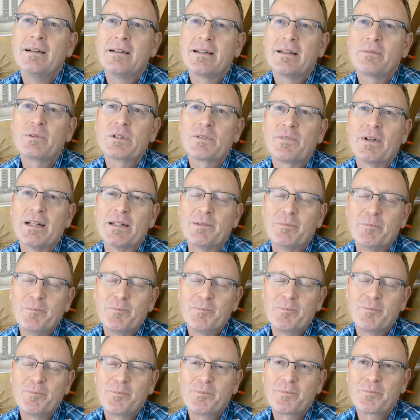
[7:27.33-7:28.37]
It was fun.
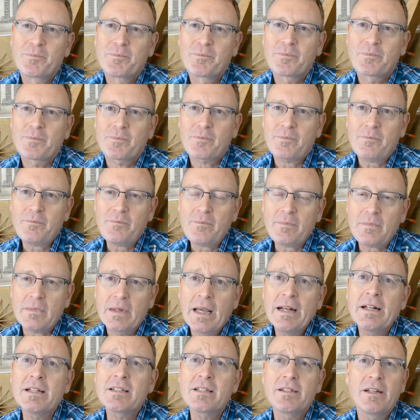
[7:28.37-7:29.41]
Okay.
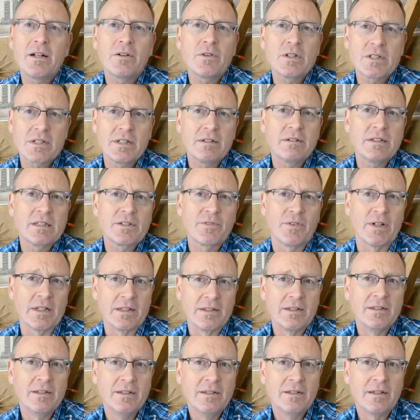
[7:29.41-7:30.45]
And it's you know it still is fun.
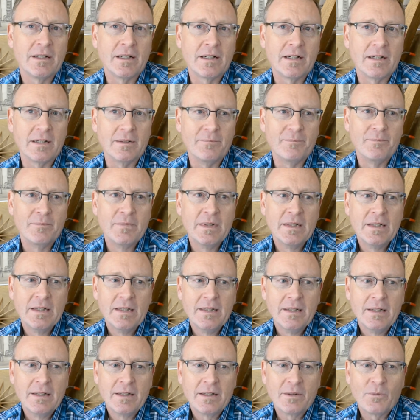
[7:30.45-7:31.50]
Um,
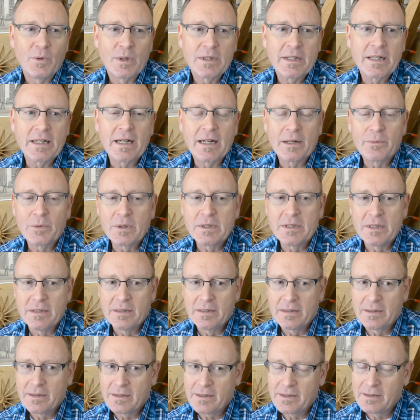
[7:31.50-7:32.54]
one thing I would
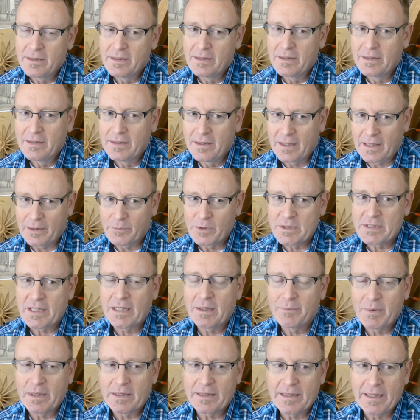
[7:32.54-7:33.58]
I would say
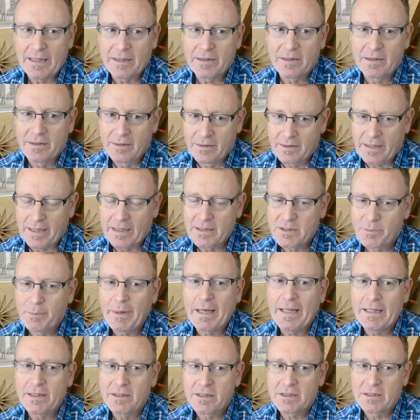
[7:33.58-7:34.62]
about that that
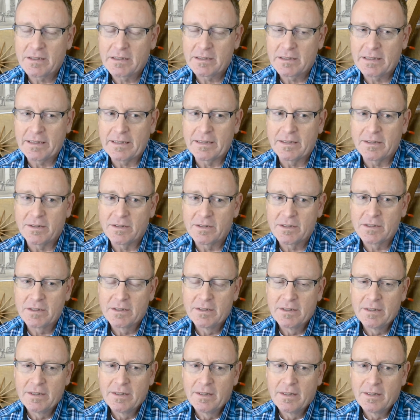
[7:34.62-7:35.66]
space is,
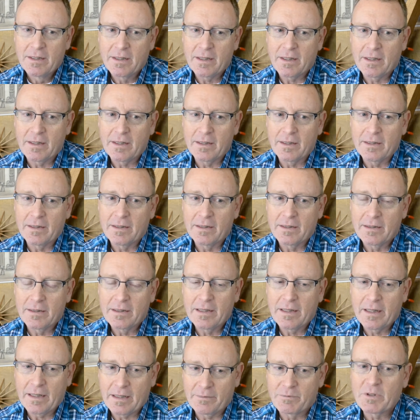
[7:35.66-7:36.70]
uh,
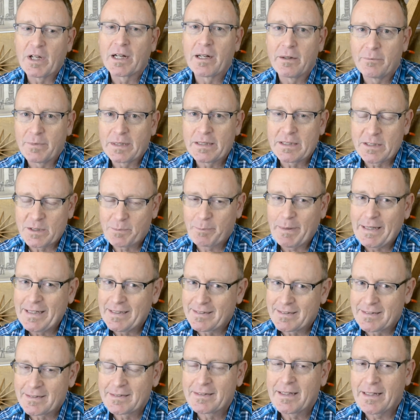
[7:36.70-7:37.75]
and I'm talking about the
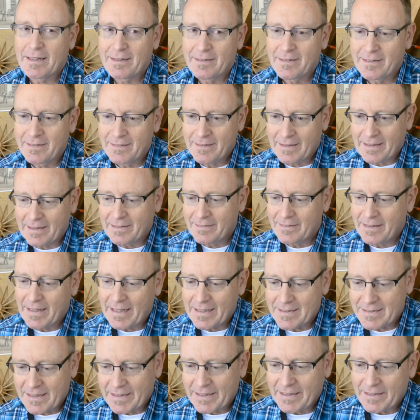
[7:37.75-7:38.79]
space
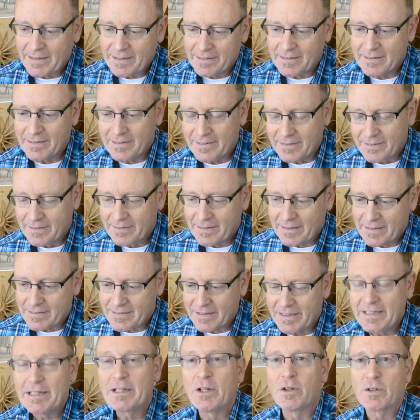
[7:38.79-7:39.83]
as a uh, as
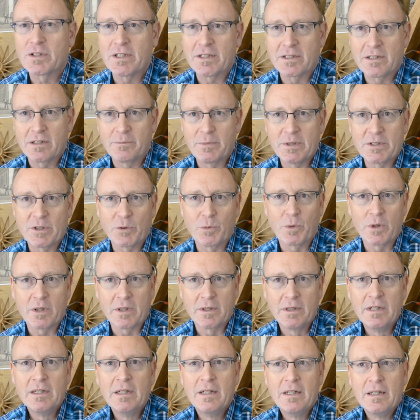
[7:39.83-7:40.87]
an ecosystem, as it were.